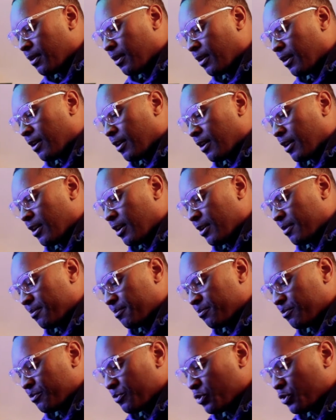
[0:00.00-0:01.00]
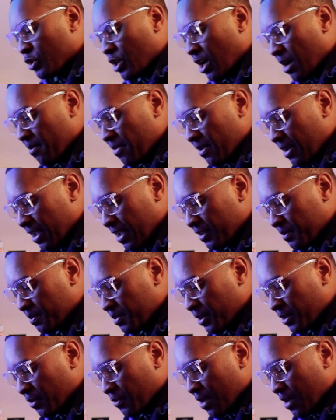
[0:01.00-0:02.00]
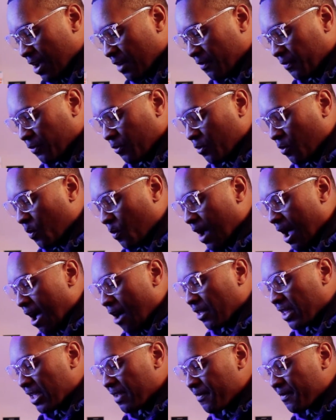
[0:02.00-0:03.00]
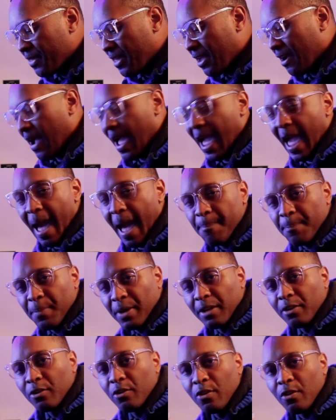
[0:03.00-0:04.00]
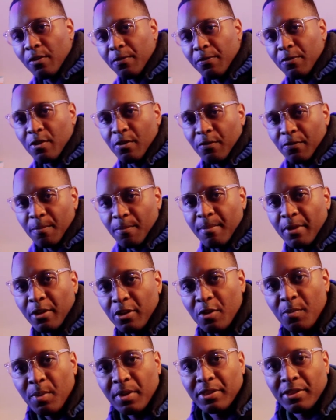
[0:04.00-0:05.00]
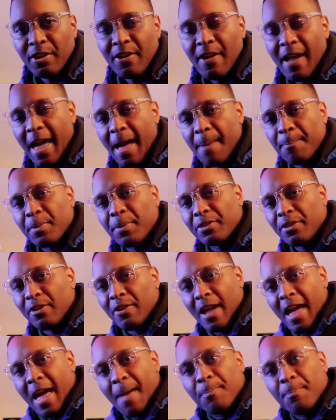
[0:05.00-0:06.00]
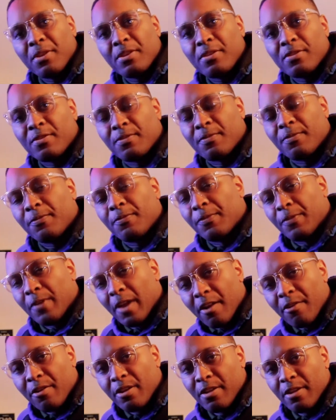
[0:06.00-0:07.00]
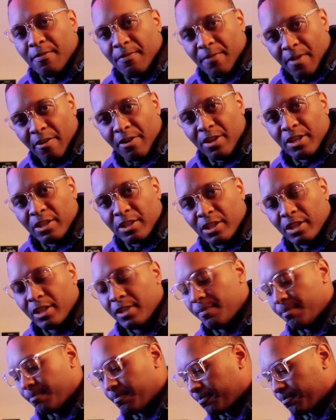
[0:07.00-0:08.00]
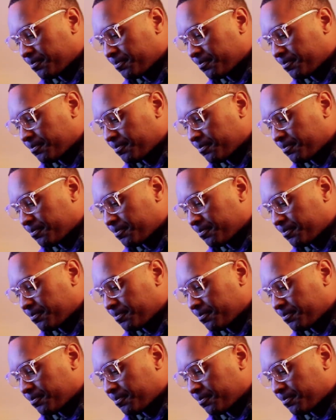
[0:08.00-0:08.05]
Jabra has been around for a while. Even their app, I don't know if you're familiar with their app, but their app is very, very good.